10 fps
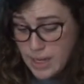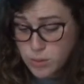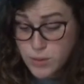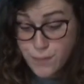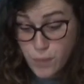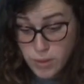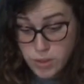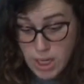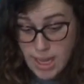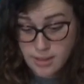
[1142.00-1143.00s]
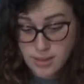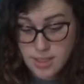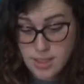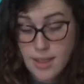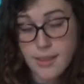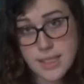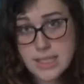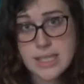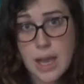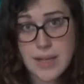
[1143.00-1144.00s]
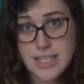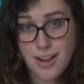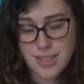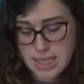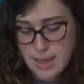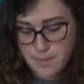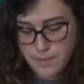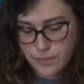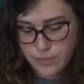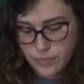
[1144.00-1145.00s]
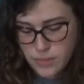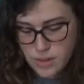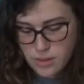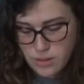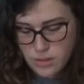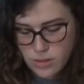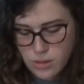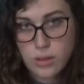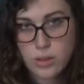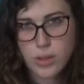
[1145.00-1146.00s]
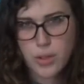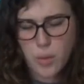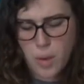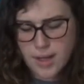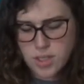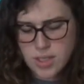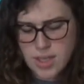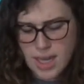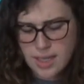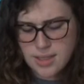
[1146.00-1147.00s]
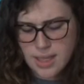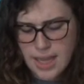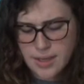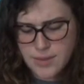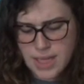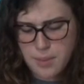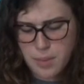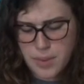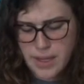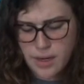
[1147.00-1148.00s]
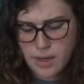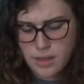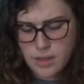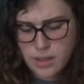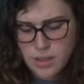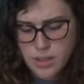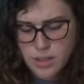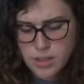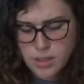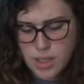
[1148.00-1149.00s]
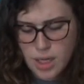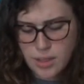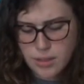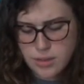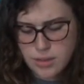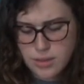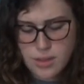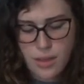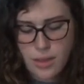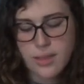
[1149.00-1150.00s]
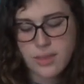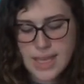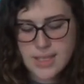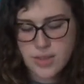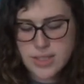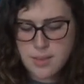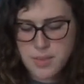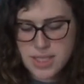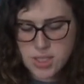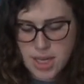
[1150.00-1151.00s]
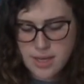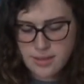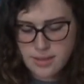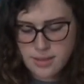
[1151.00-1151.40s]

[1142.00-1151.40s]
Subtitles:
who's a fourth child. This is how I talk to them. Luke watched the next line of type appear. Carlos, thanks for the sympathy, Jen.